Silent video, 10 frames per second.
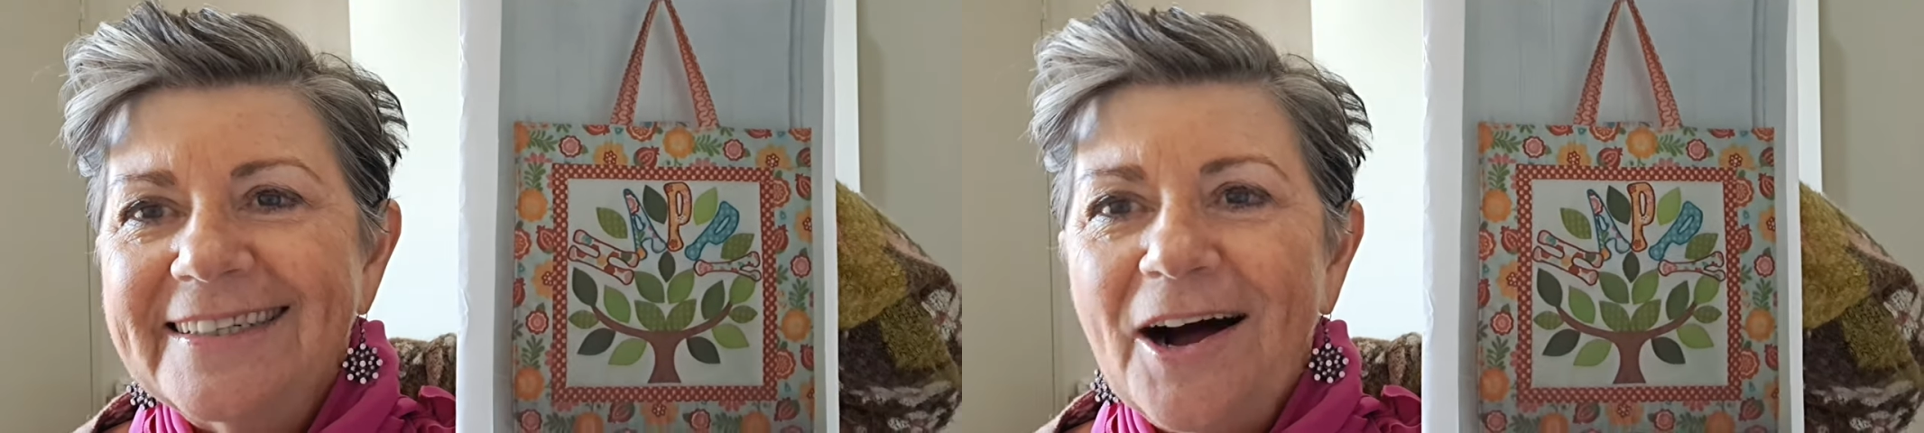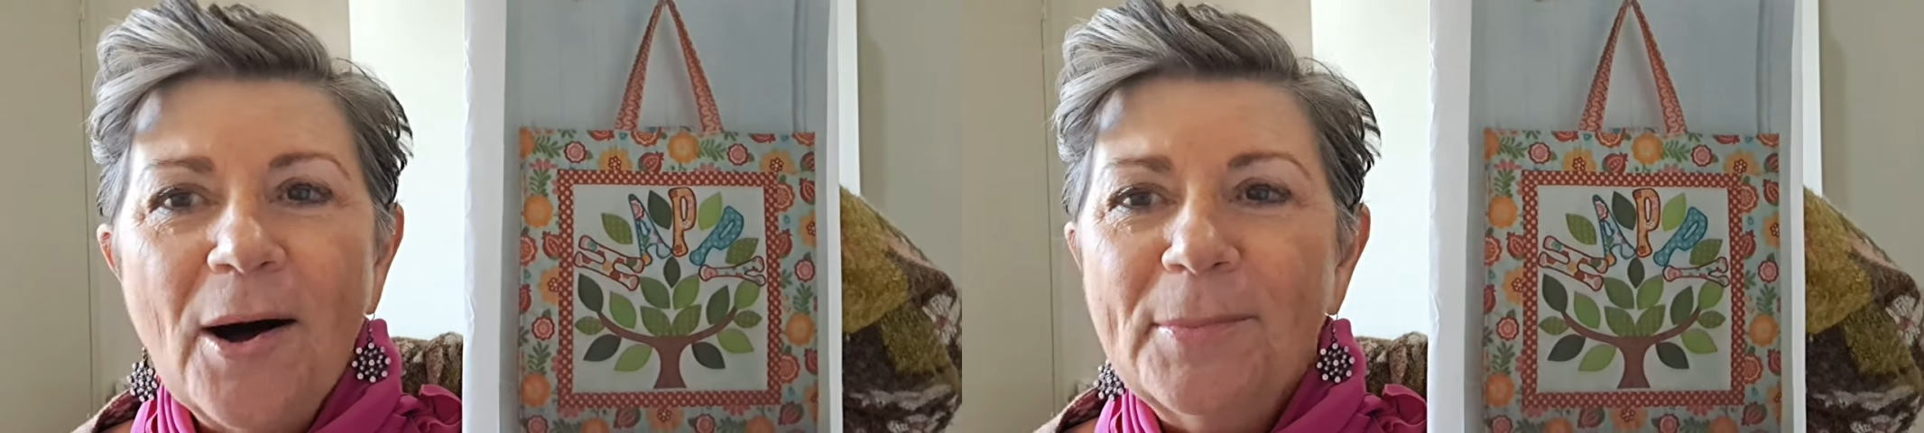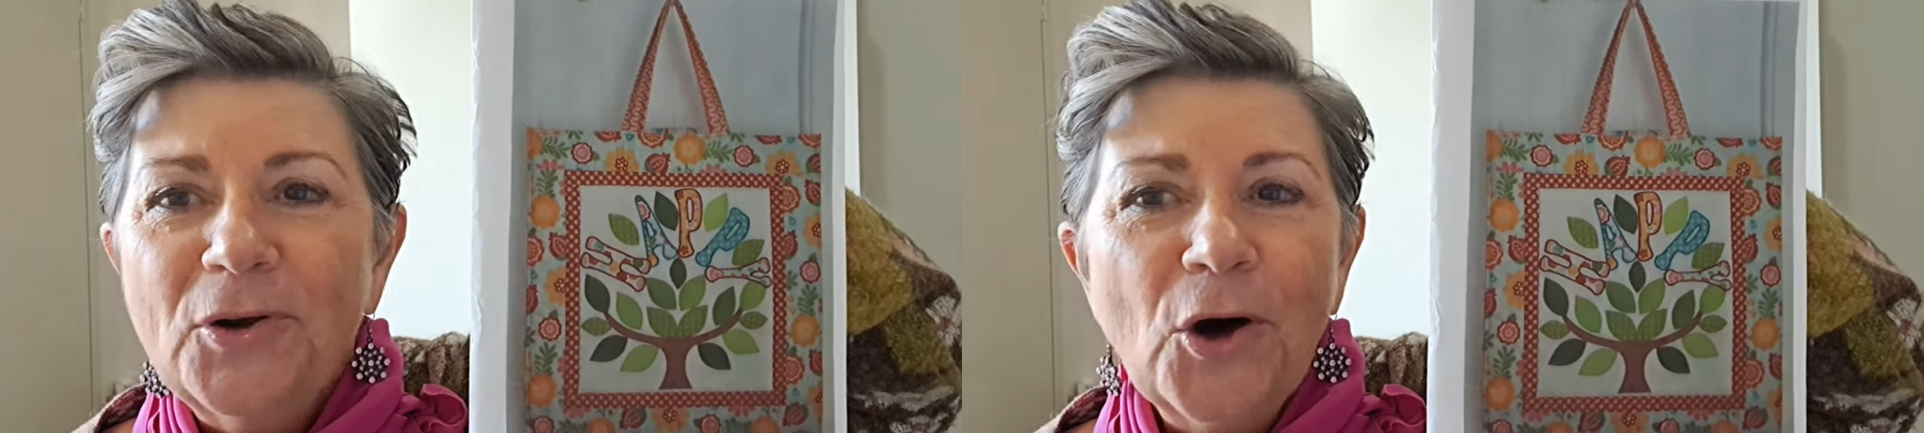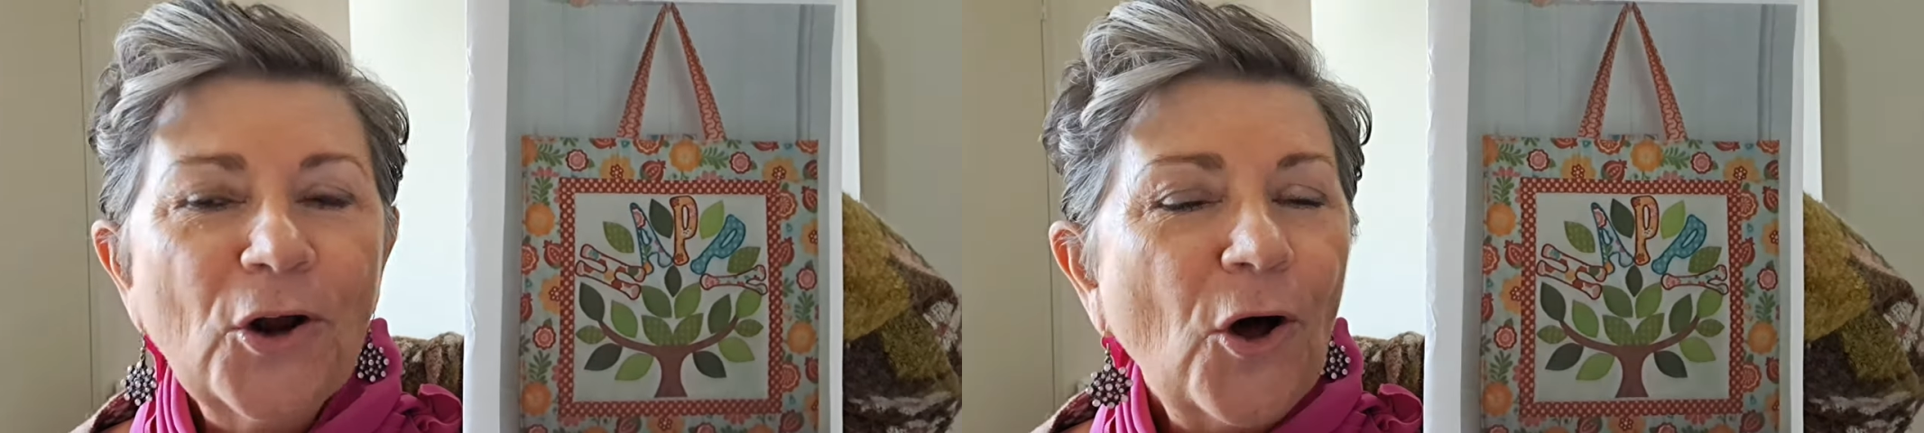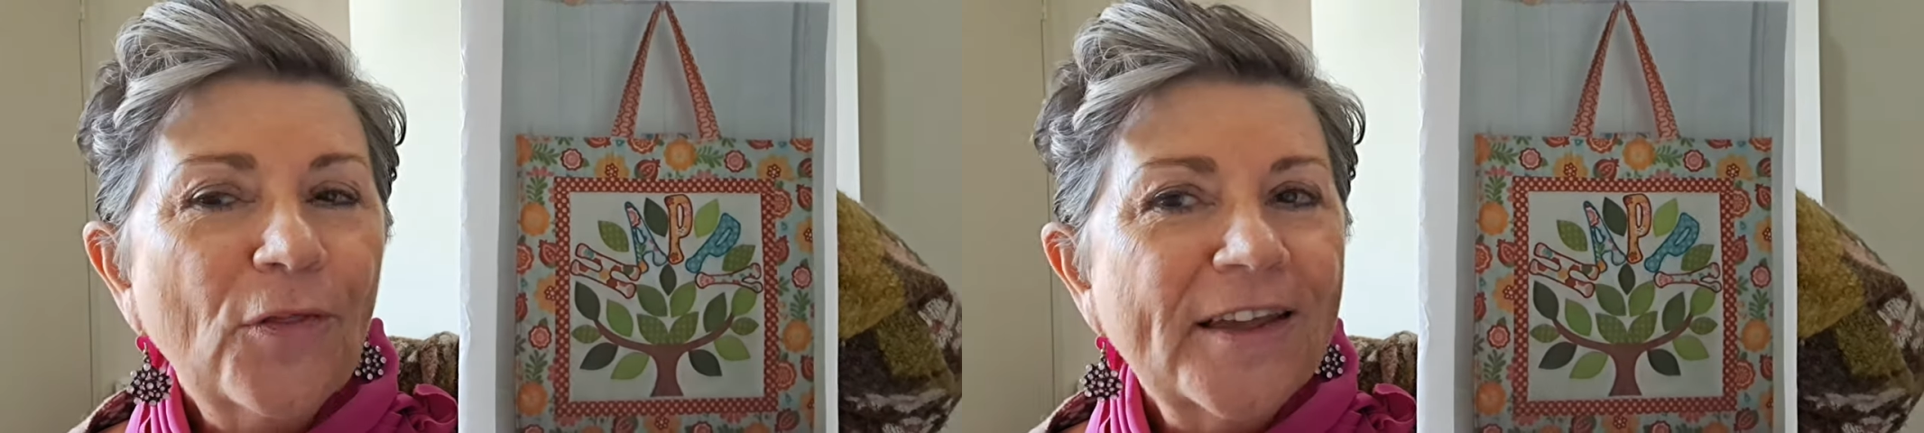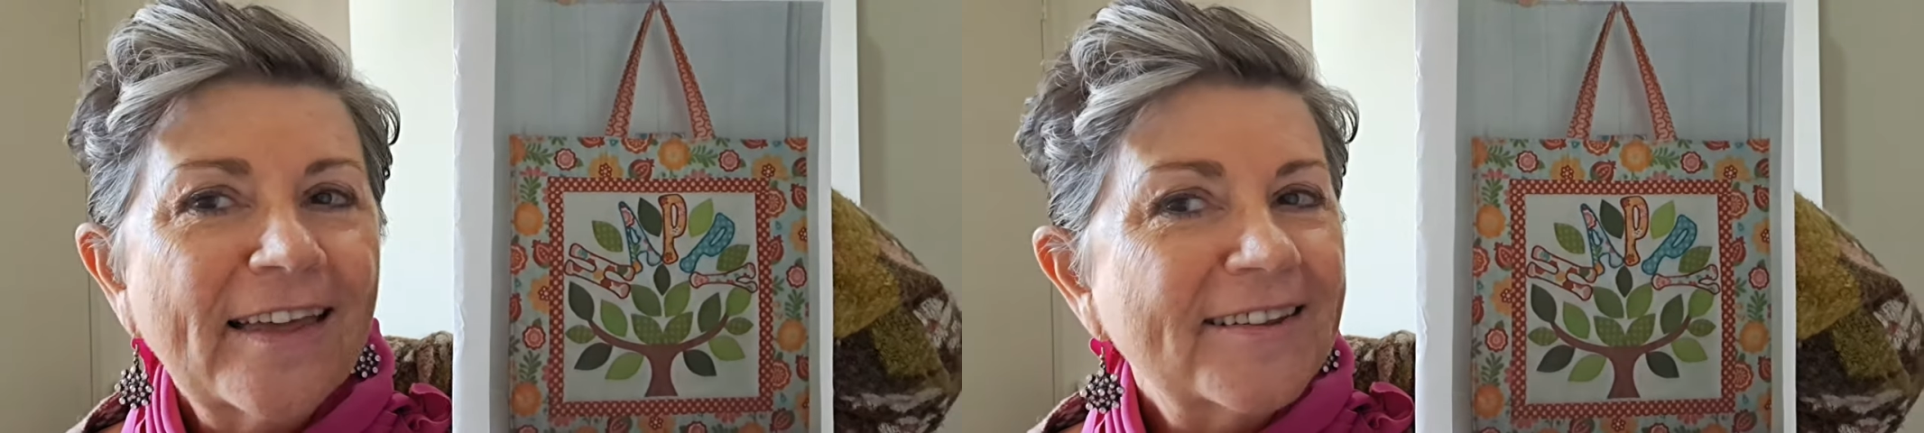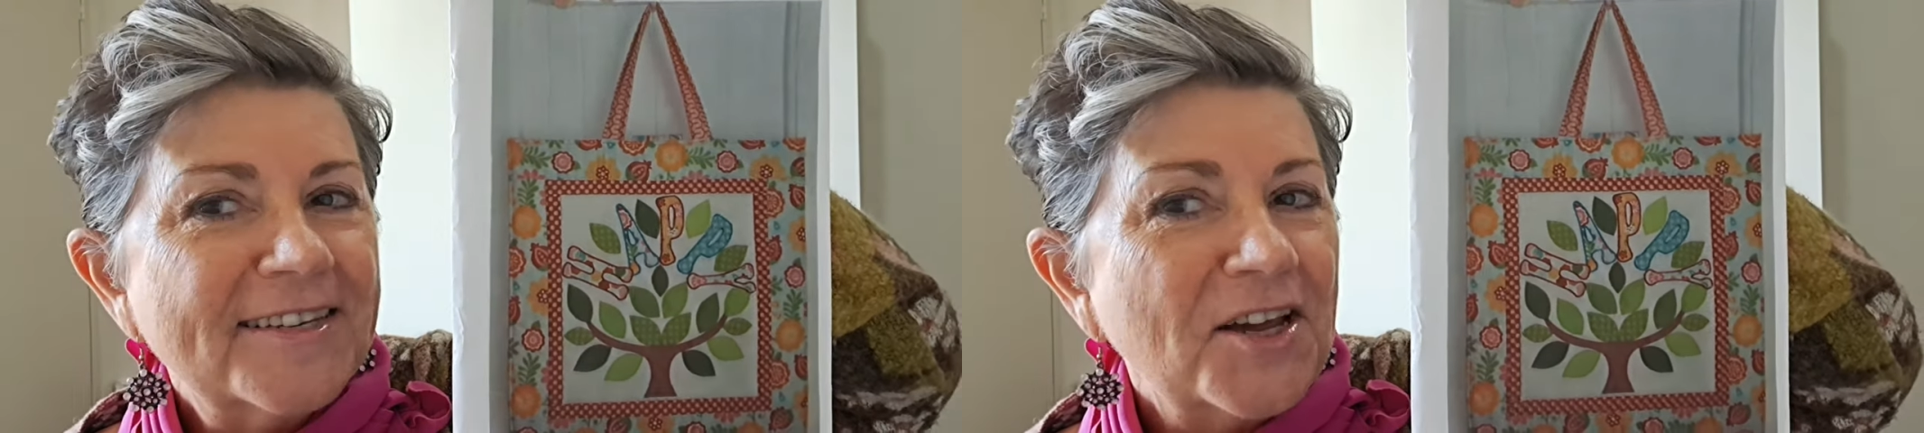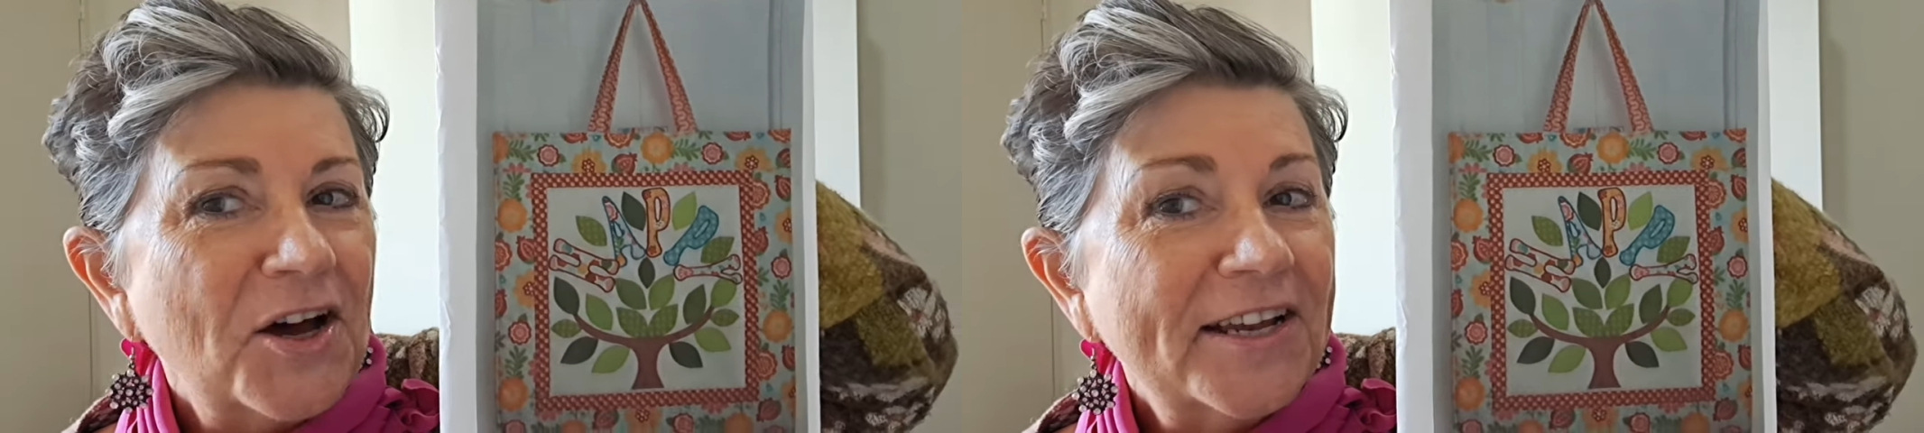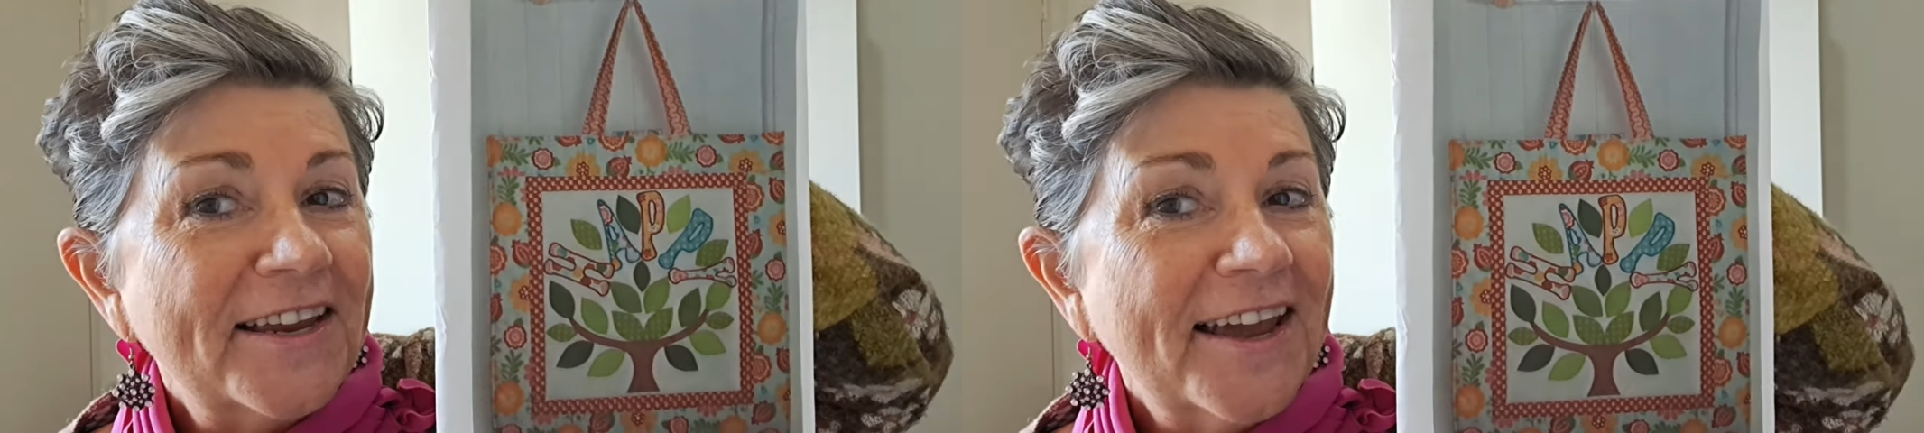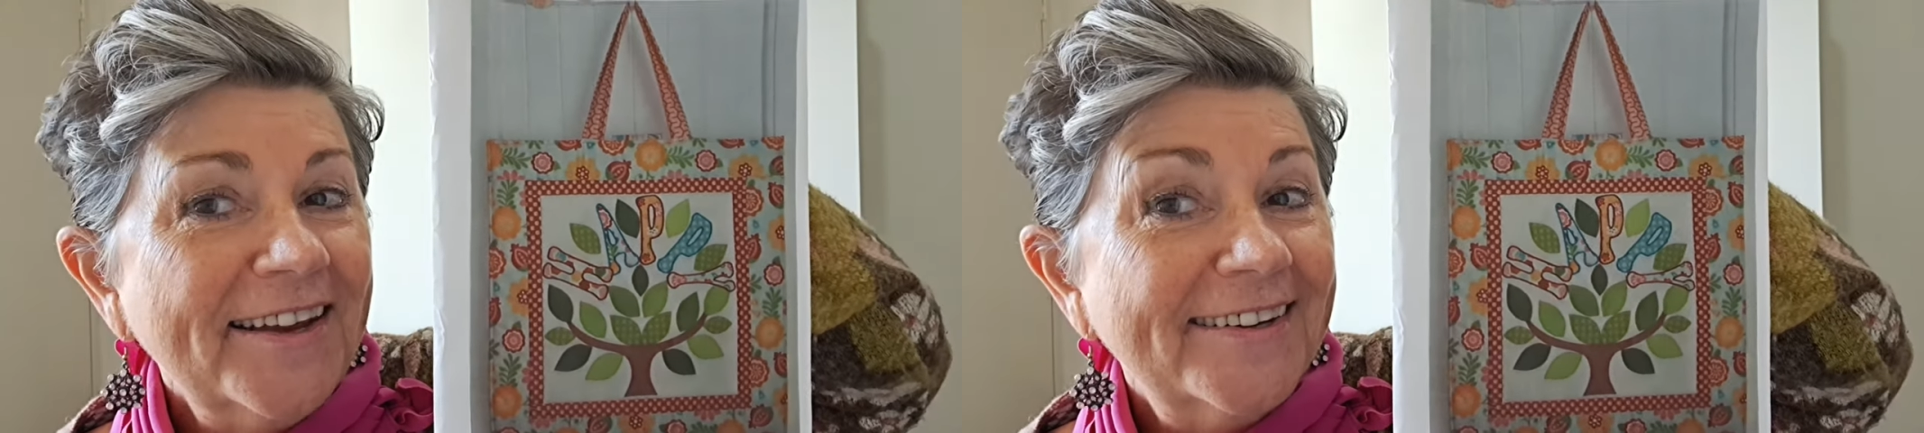I'm not on the other side
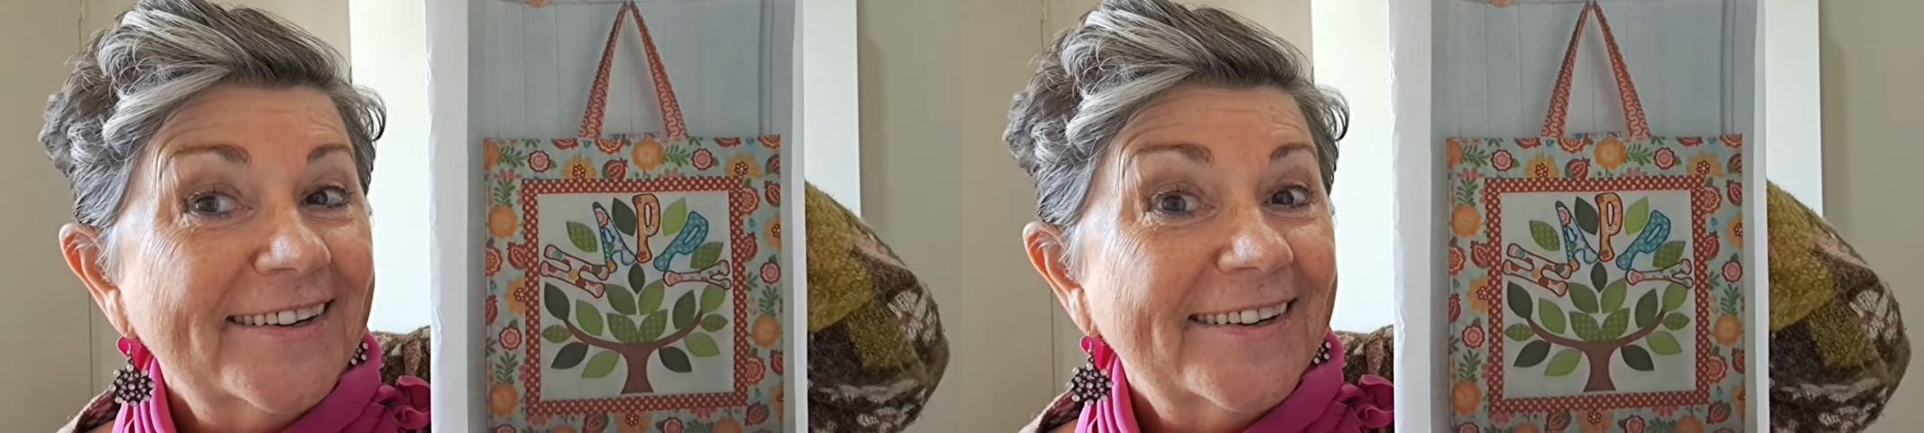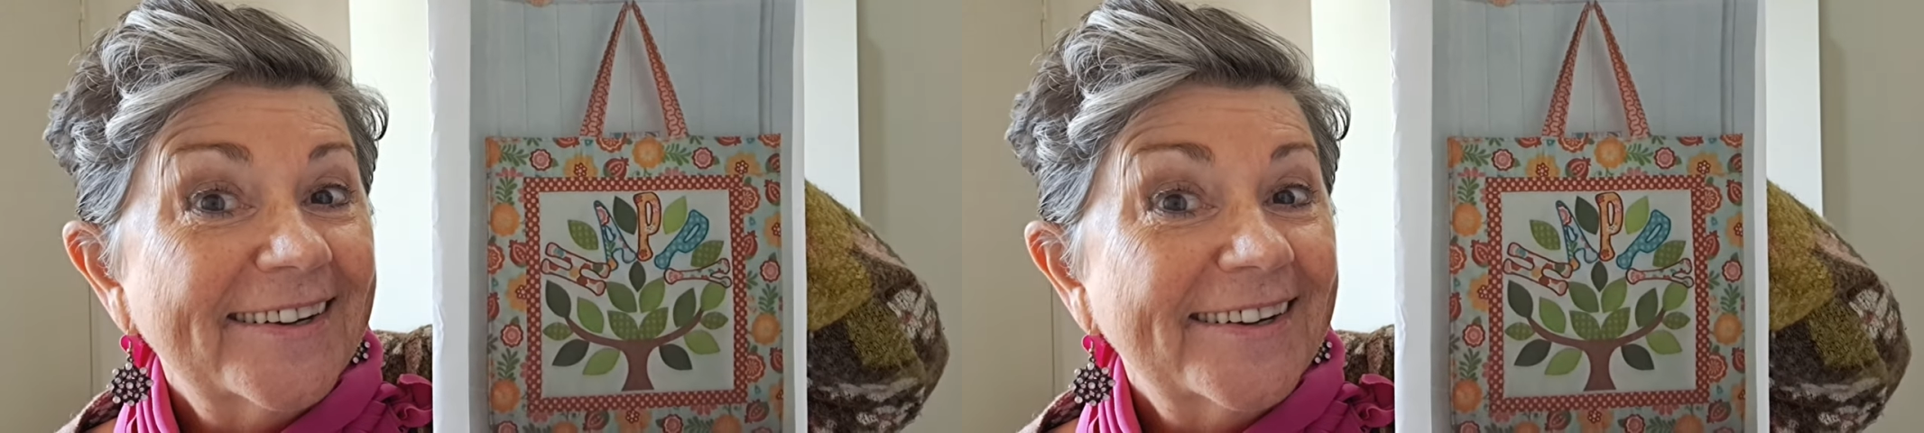yet.